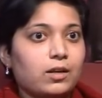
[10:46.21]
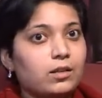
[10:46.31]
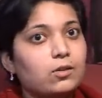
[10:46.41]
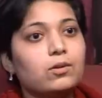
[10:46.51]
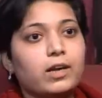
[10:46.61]

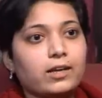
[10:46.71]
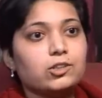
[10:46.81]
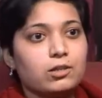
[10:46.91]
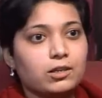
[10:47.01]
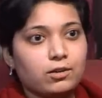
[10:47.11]
they don't
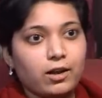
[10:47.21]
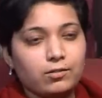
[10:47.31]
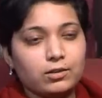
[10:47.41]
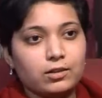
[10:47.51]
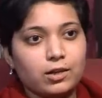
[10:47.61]
actually
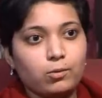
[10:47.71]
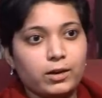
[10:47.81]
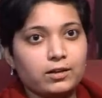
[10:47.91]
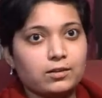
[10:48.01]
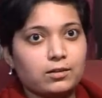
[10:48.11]
travel. They're
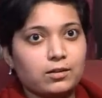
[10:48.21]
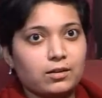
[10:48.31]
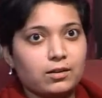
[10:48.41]
quite